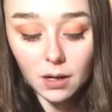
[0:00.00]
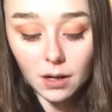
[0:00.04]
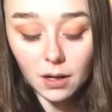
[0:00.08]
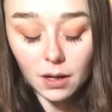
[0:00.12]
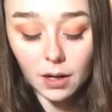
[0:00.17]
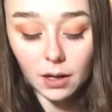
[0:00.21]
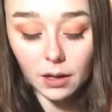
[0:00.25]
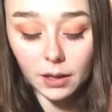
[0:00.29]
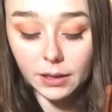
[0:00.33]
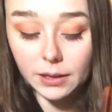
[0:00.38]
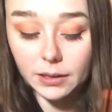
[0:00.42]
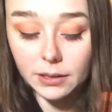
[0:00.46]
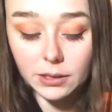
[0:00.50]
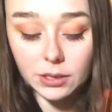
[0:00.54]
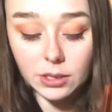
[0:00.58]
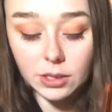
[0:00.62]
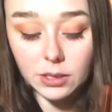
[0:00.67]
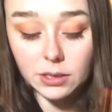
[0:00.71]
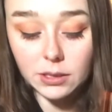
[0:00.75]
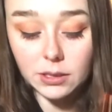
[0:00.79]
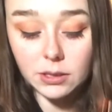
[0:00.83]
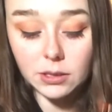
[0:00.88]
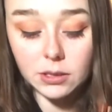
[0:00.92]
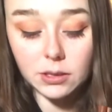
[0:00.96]
And it's
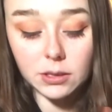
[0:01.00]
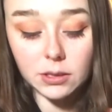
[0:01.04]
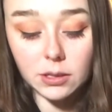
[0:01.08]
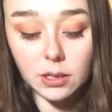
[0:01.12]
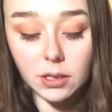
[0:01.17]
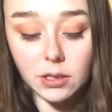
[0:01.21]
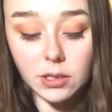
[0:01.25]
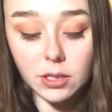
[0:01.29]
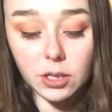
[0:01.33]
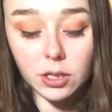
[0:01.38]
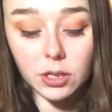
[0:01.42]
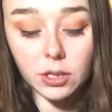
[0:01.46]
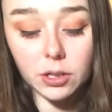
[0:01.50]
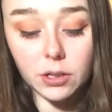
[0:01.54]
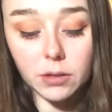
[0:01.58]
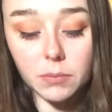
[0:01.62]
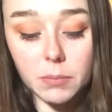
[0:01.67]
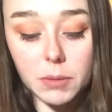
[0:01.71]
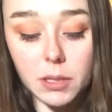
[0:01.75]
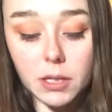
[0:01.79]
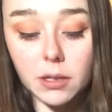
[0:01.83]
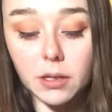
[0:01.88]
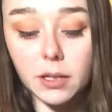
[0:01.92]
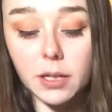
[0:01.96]
just such a good
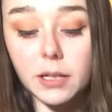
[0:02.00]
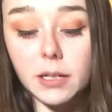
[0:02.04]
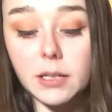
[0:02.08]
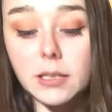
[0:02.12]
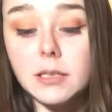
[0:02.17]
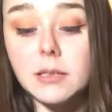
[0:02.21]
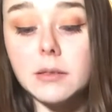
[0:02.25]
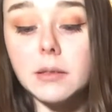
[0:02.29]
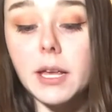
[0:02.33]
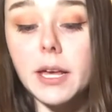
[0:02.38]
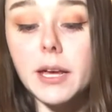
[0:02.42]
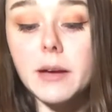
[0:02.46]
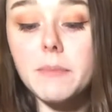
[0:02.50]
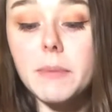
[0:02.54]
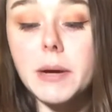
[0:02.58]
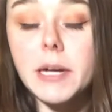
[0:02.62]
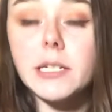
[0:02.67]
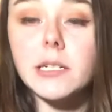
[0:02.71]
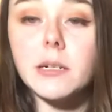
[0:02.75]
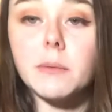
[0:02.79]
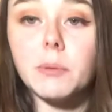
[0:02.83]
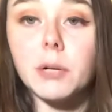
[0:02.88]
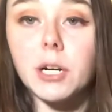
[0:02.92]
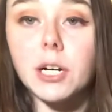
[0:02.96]
meal. And it's like my
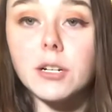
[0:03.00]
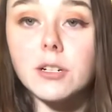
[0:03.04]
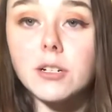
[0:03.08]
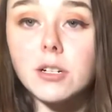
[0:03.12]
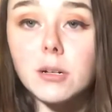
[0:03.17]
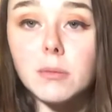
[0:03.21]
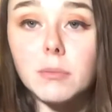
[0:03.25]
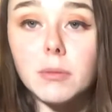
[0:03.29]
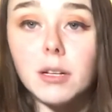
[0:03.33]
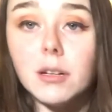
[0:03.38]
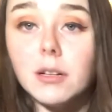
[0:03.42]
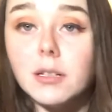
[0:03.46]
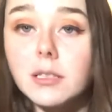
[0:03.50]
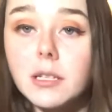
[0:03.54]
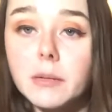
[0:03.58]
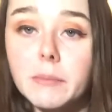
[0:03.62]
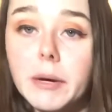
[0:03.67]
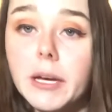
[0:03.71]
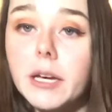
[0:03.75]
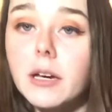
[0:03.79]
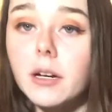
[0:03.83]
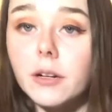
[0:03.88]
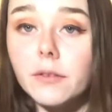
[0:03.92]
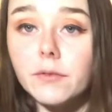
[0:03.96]
depression meal. It's like
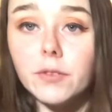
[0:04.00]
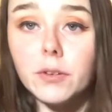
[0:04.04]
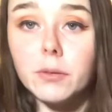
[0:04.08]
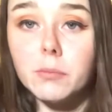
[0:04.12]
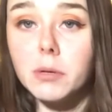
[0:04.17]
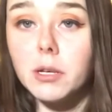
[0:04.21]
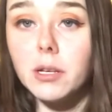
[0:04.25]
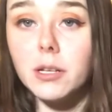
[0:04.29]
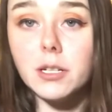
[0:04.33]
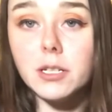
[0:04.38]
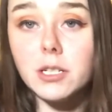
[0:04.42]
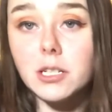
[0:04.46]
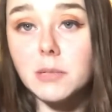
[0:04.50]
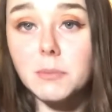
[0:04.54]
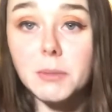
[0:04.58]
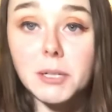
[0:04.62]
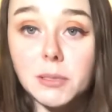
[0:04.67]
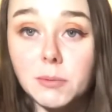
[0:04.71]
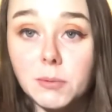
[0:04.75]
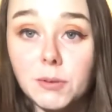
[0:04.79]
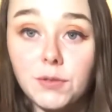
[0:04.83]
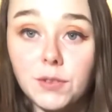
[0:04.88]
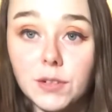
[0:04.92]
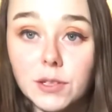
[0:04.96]
my comfort meal. It just
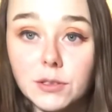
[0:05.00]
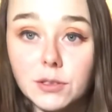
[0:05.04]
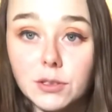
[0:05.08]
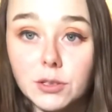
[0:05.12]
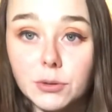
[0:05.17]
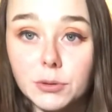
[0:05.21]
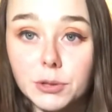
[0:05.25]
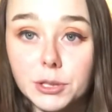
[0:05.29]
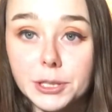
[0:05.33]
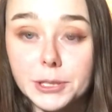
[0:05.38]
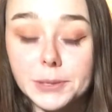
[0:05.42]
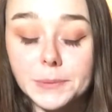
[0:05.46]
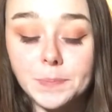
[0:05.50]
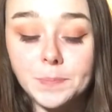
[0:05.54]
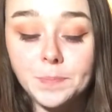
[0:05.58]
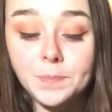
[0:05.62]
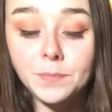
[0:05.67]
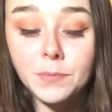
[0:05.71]
makes me feel so good.